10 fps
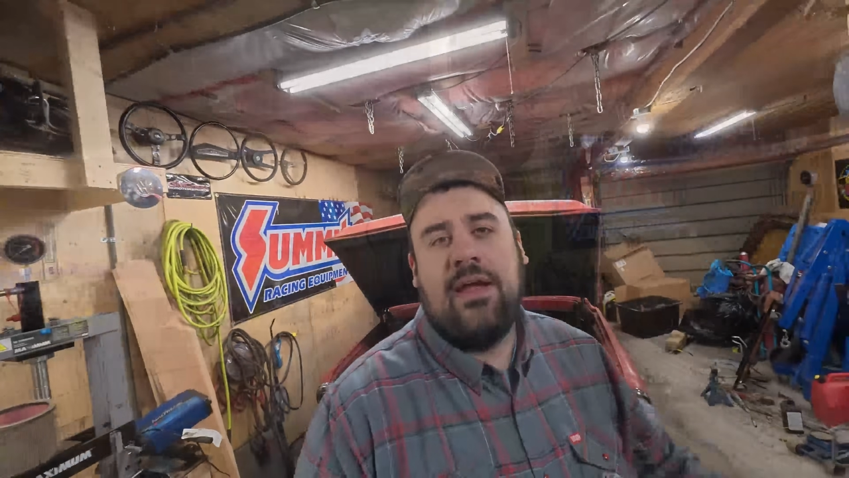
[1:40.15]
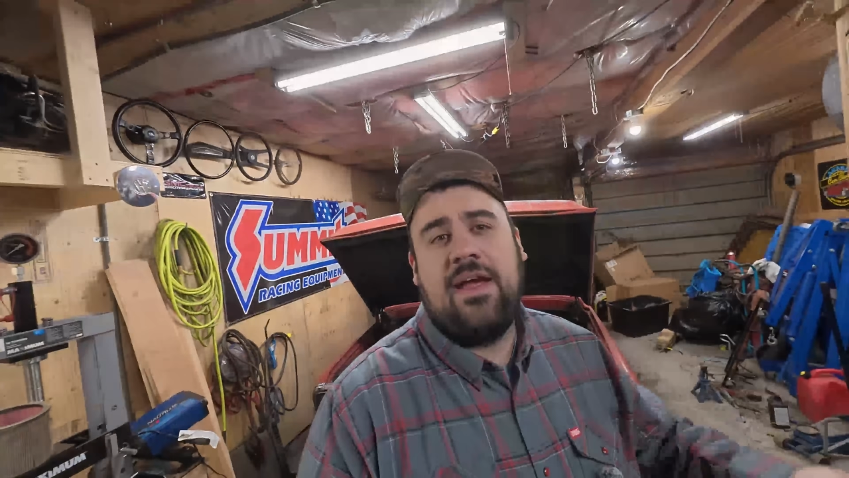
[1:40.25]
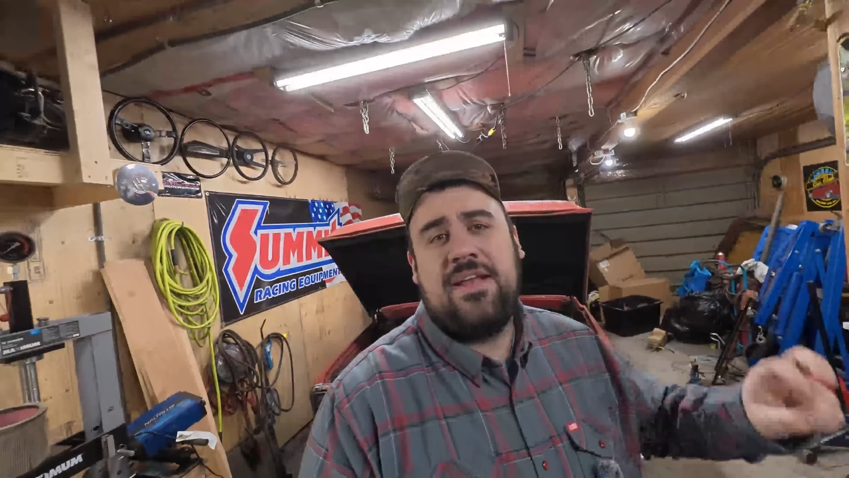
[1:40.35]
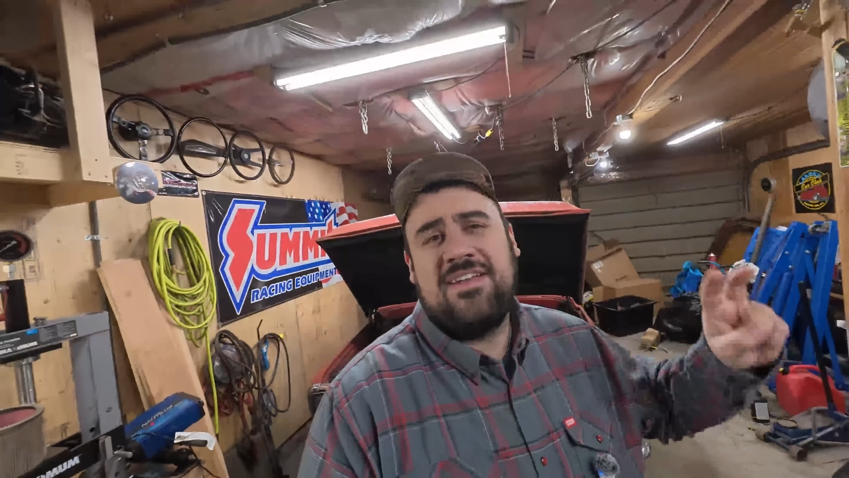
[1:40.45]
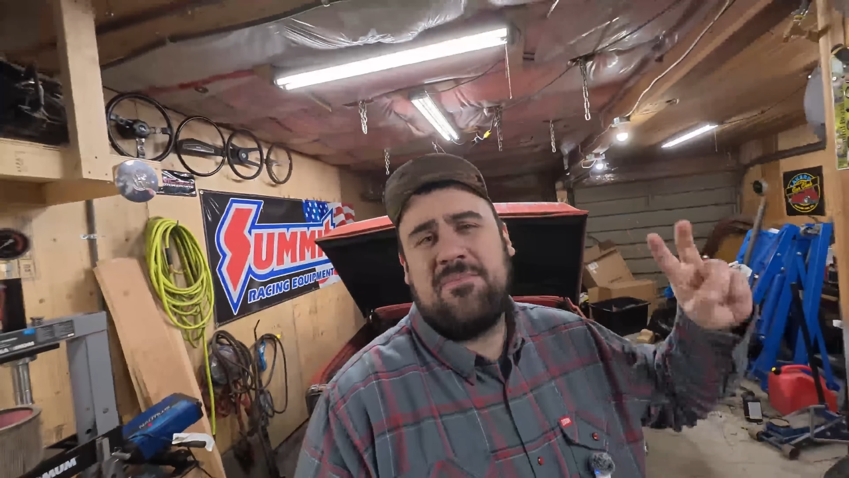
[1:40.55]

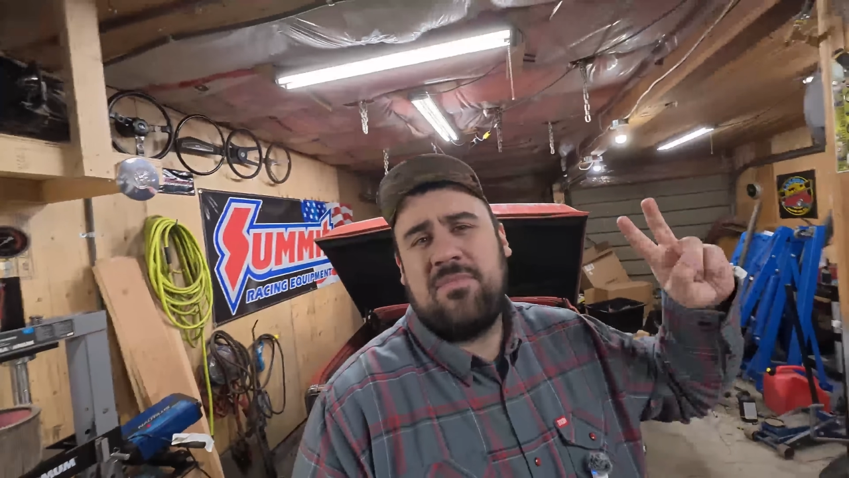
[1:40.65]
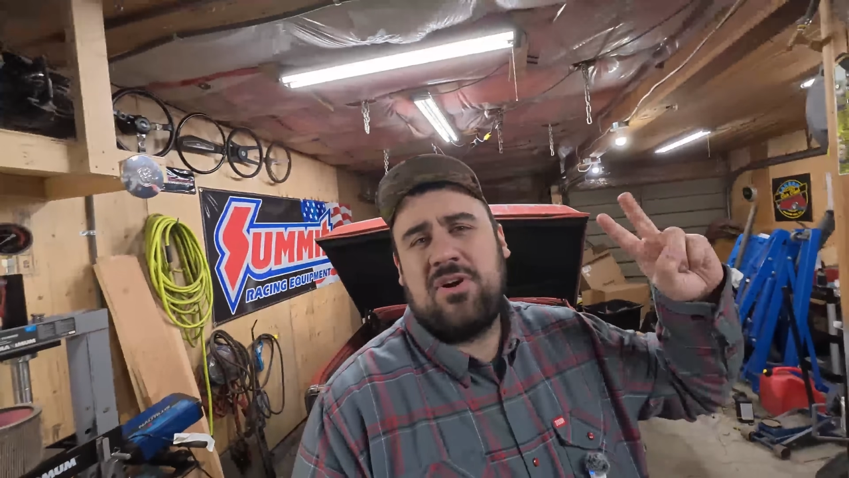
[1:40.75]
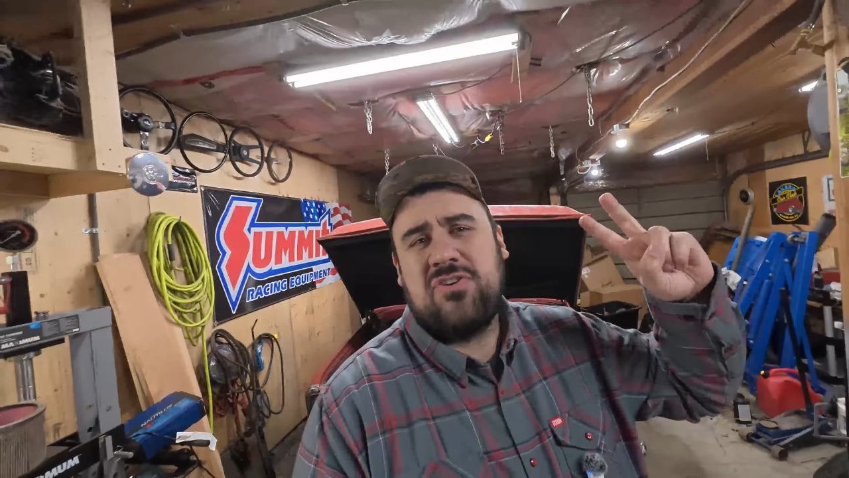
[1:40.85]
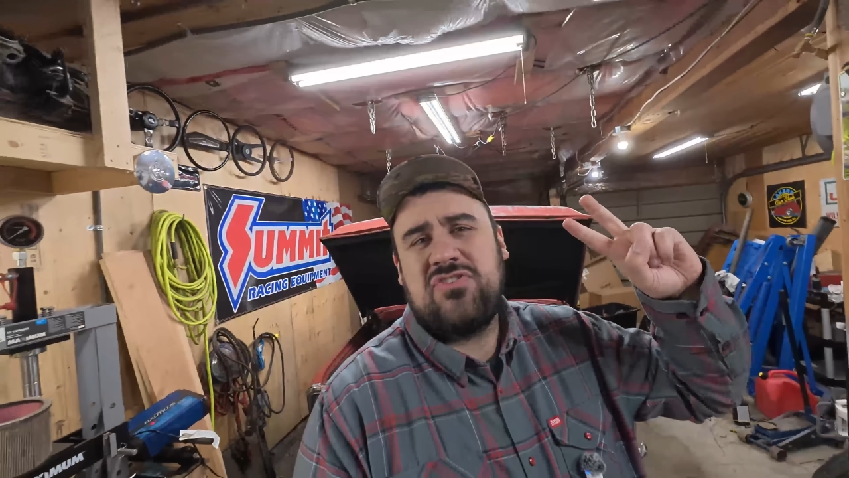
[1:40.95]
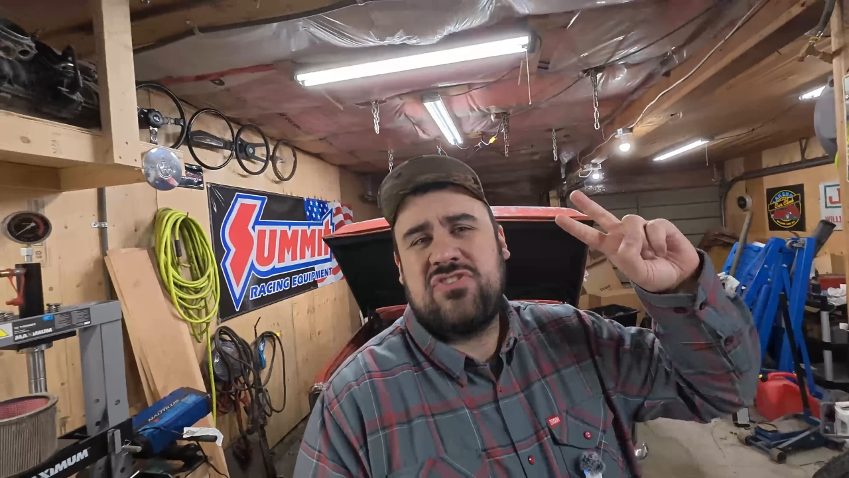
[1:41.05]
And
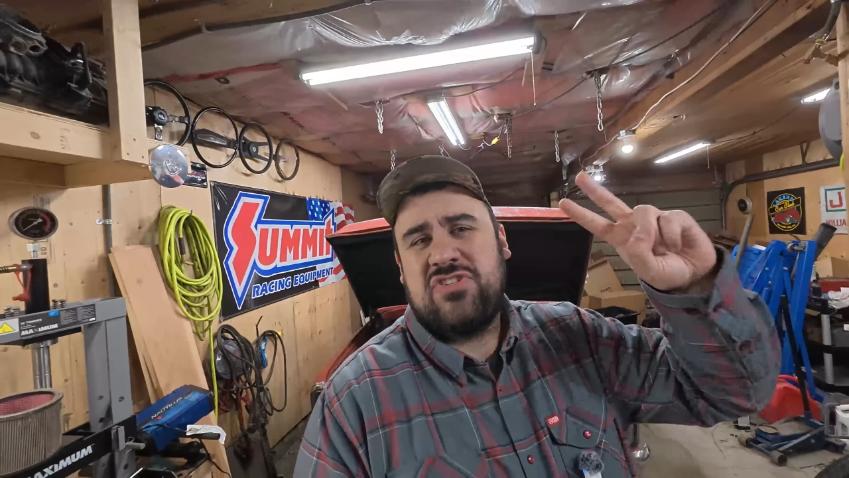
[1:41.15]
number